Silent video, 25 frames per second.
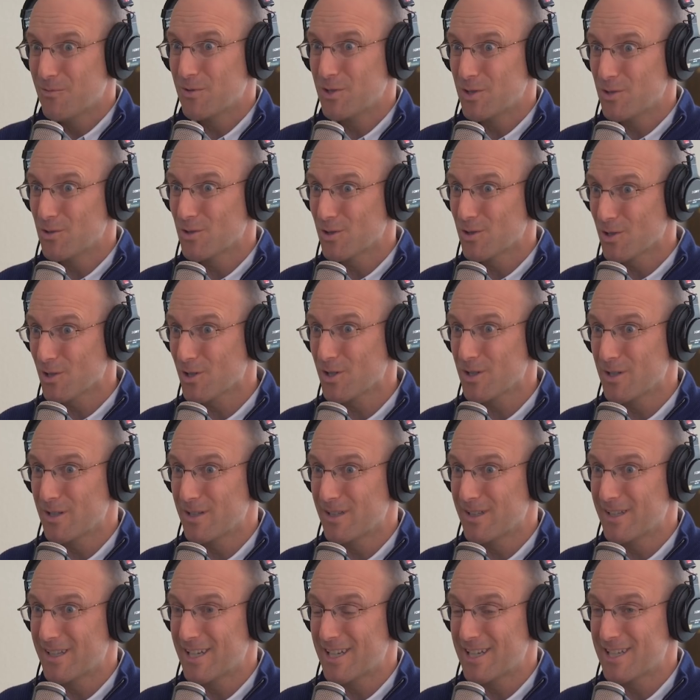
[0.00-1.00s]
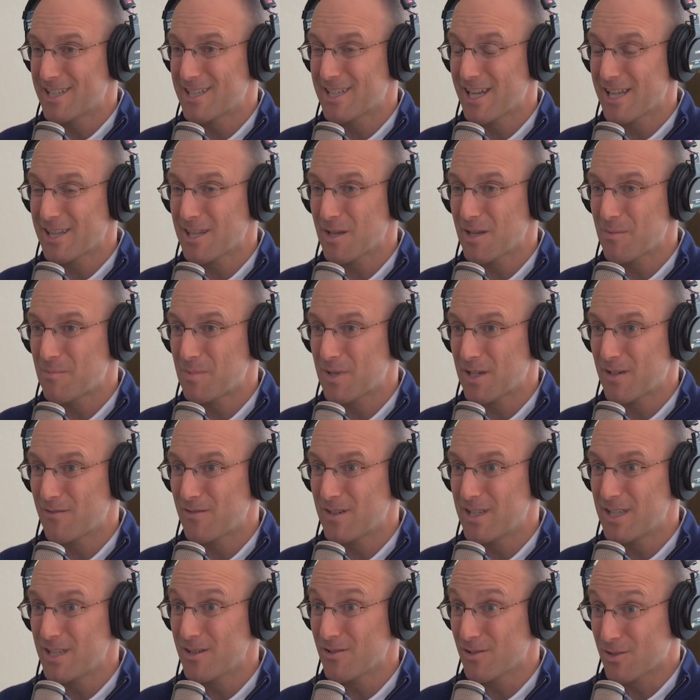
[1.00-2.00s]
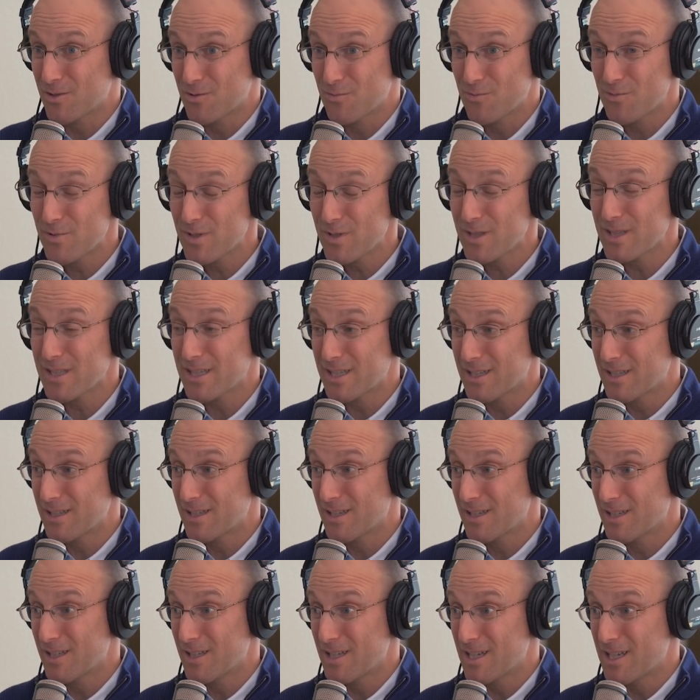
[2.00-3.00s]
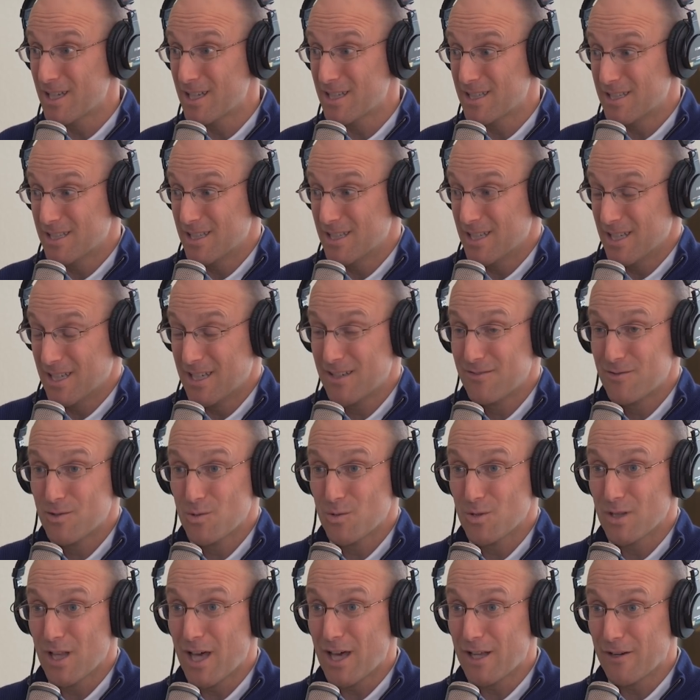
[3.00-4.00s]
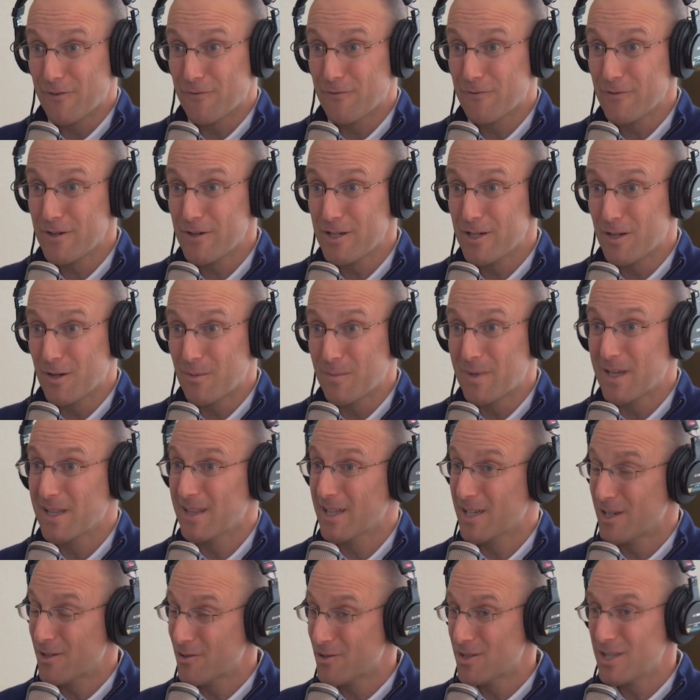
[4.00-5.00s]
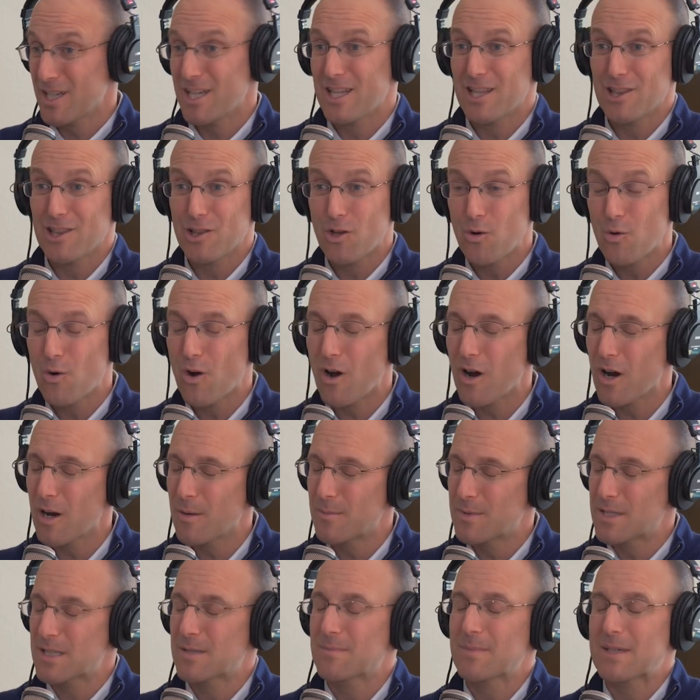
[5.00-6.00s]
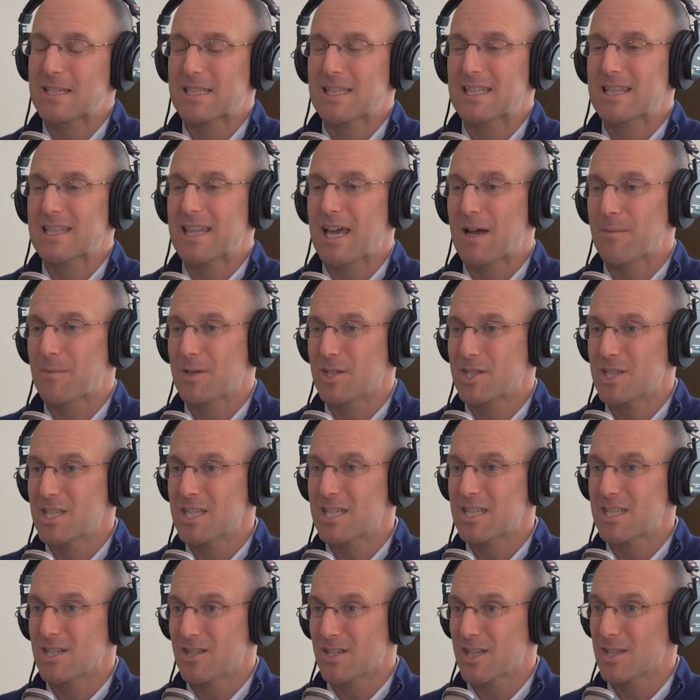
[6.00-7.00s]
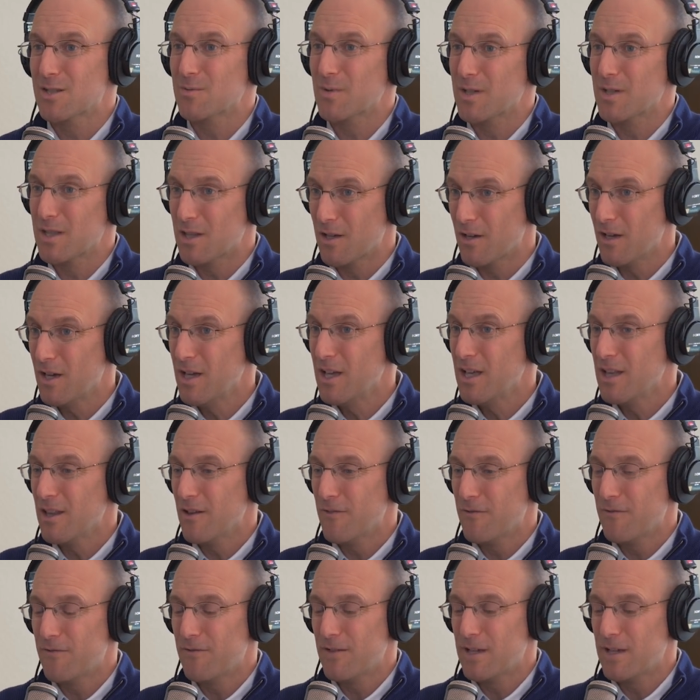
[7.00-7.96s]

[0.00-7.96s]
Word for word: When you learn that it's not that big of a deal, it's really, it, it, it gives you a lot of freedom. And like you're saying, low carb just makes it that much easier. That's why the, the